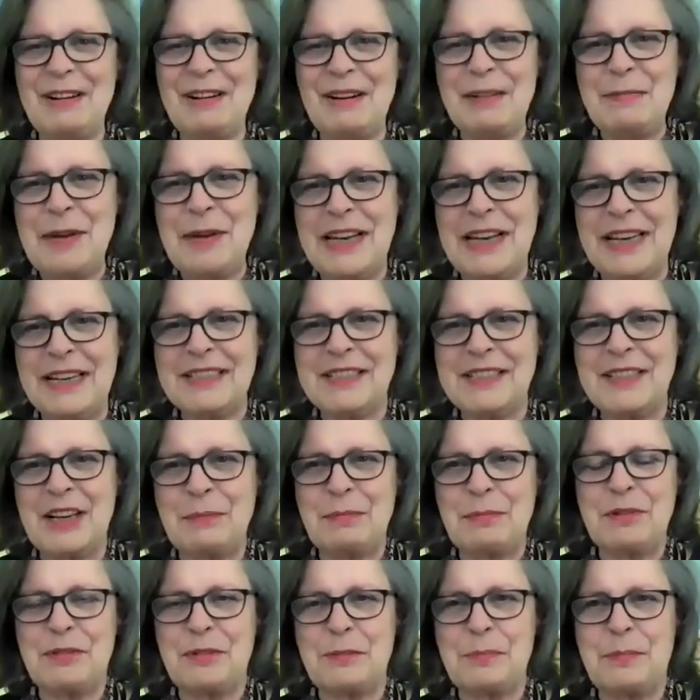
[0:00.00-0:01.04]
I'm Alex
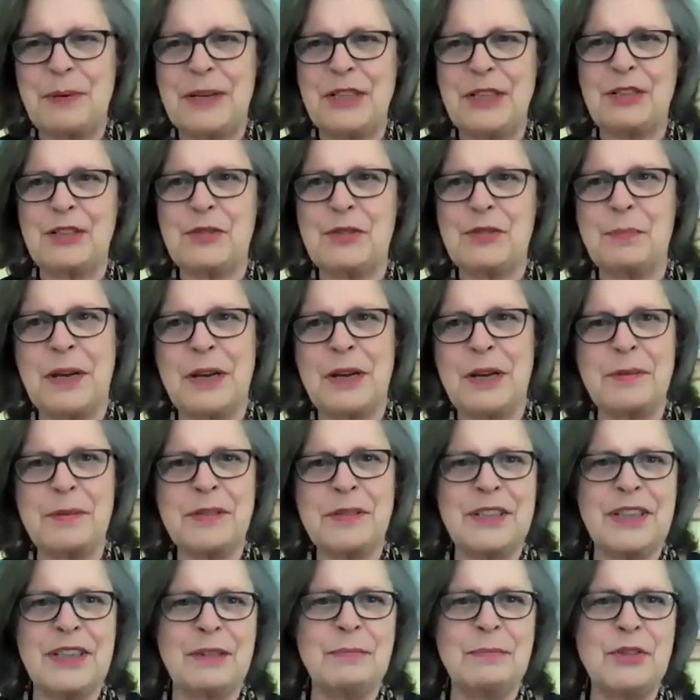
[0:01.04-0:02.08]
Noble from Pensions for
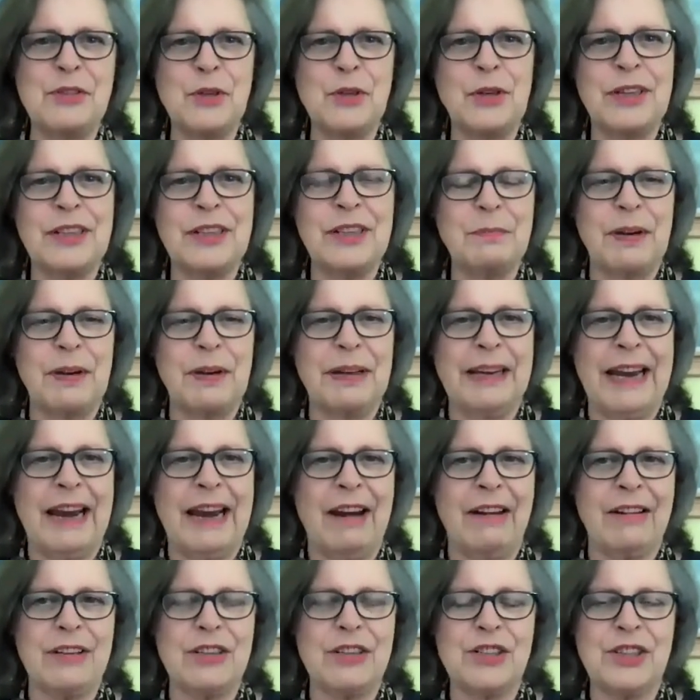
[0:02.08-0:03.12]
Purpose, and I'm joined by
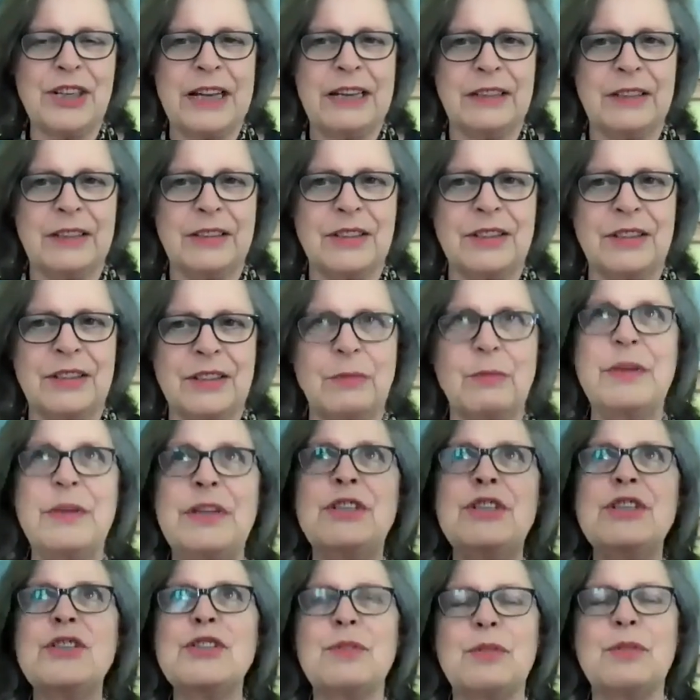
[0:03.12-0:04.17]
Karen Shackleton. And we
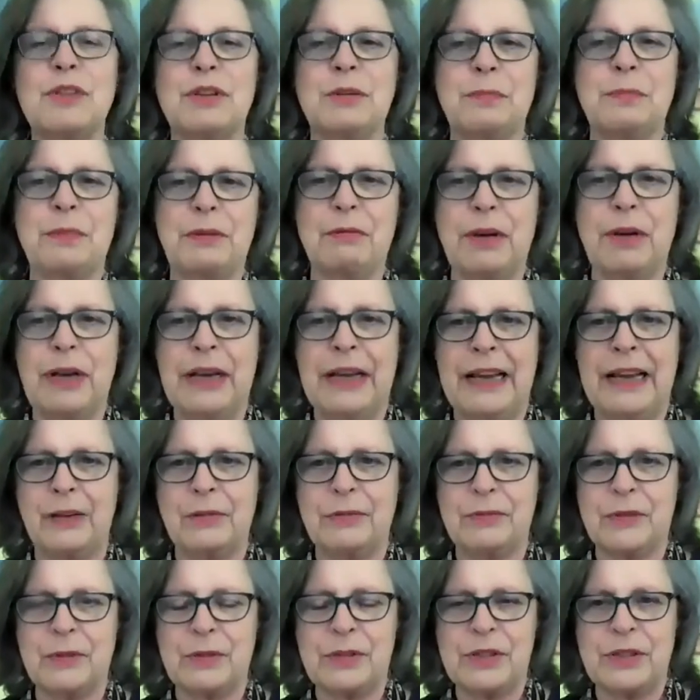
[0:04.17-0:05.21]
just thought it'd be really
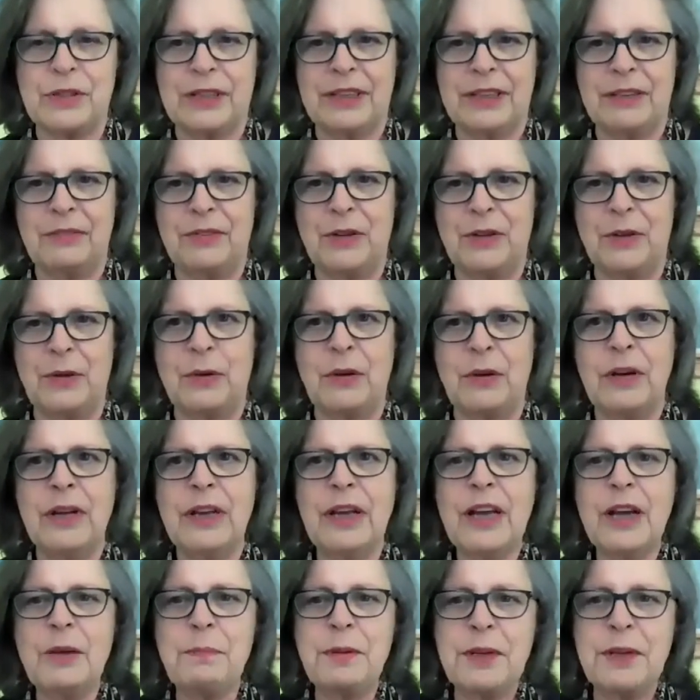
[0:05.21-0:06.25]
helpful to give you
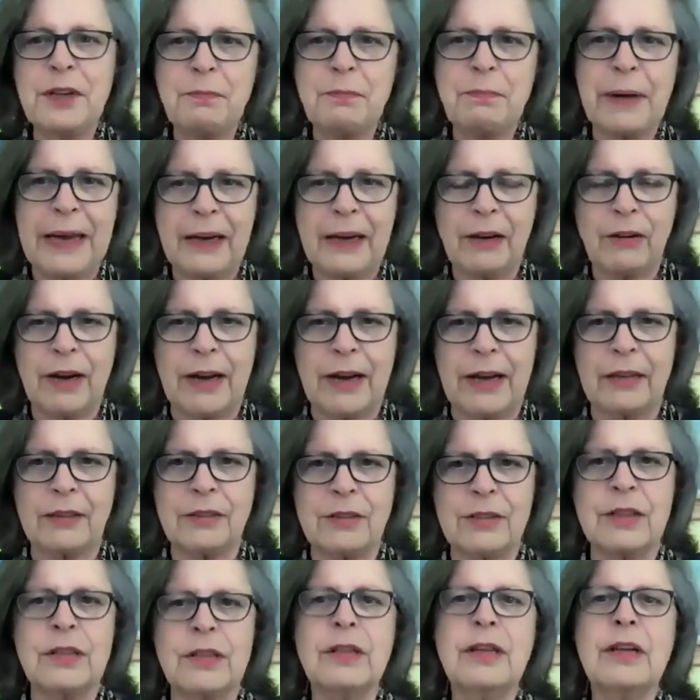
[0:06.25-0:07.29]
a bit of
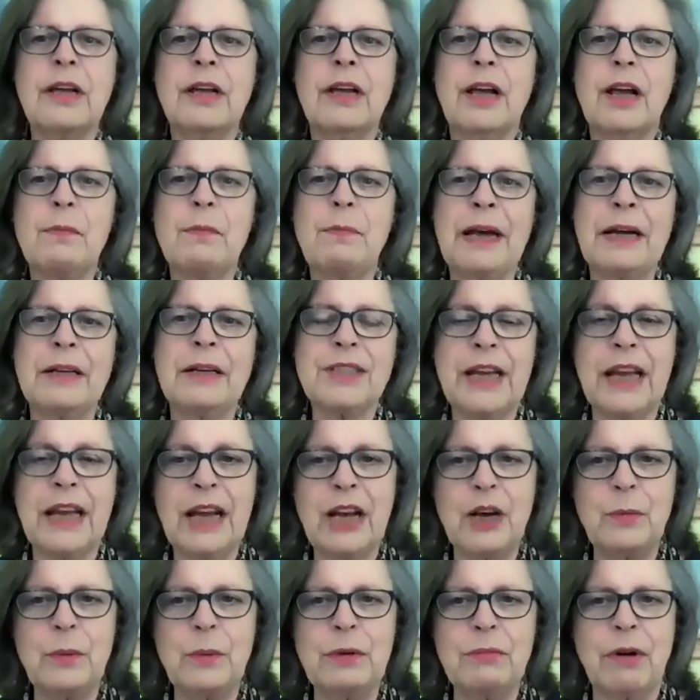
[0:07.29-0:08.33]
background about
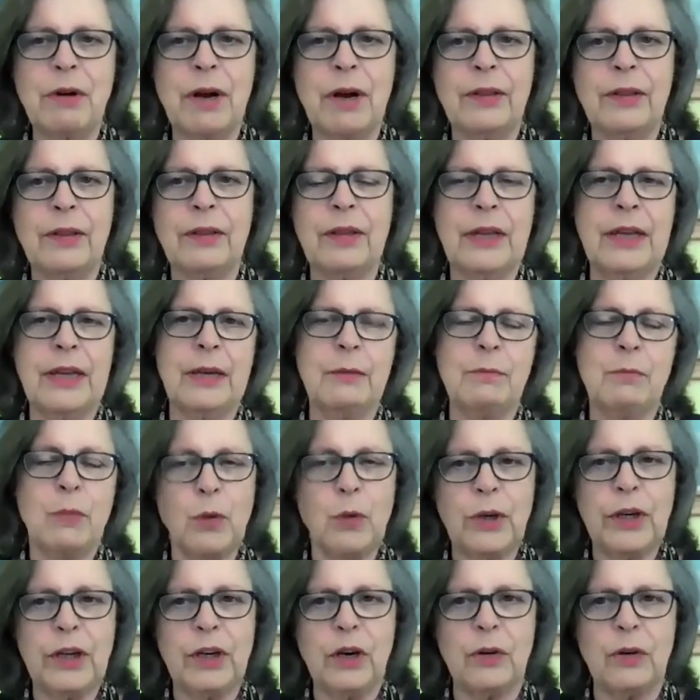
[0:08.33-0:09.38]
how we run the
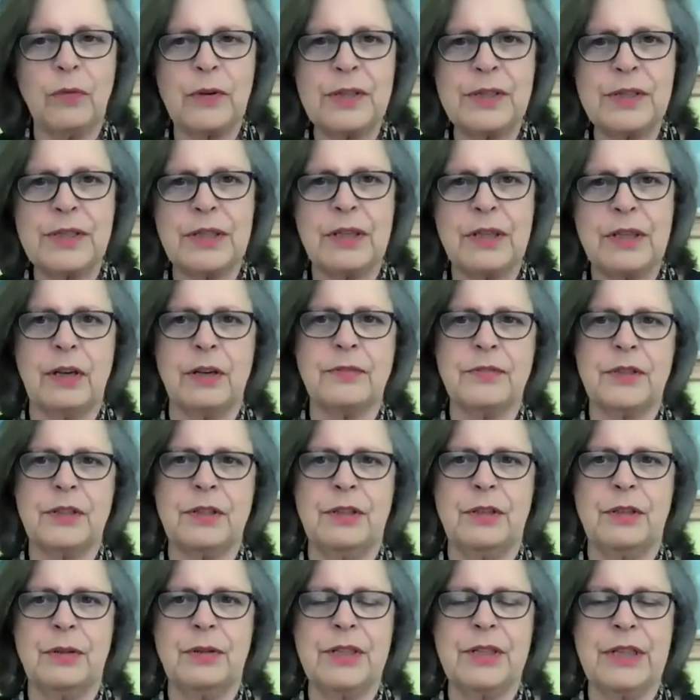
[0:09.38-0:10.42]
morning coffees and
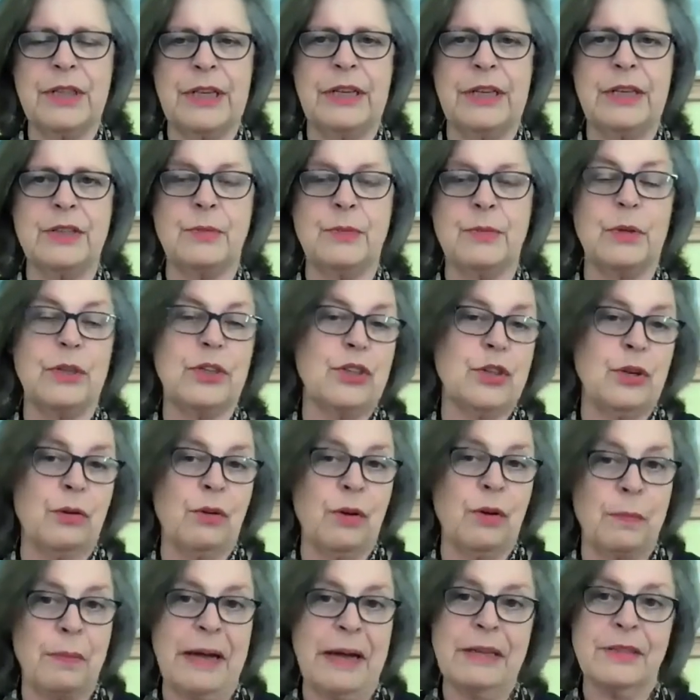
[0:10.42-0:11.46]
afternoon teas, which
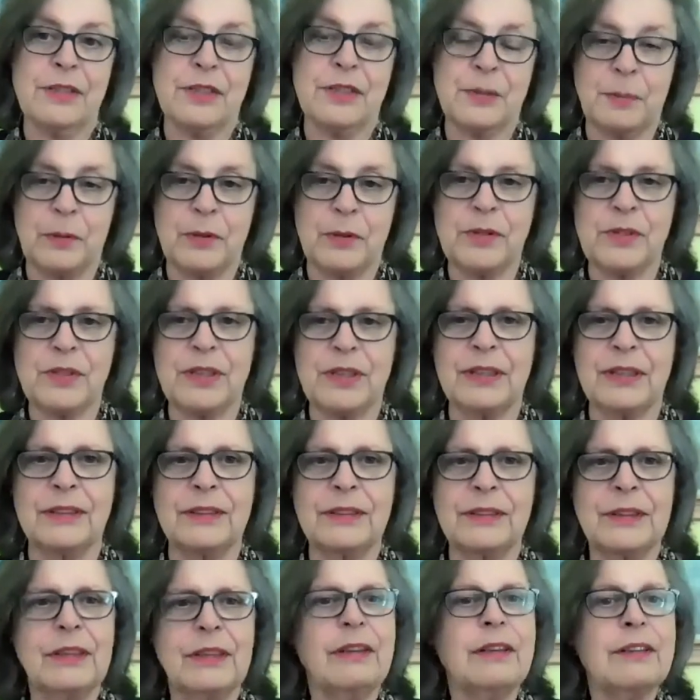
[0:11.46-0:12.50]
you're about to sponsor.
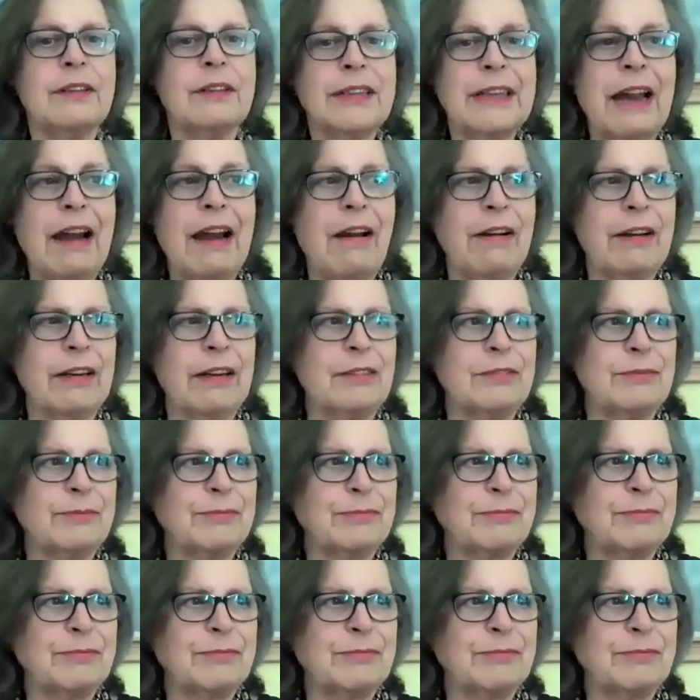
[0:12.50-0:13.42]
Karen.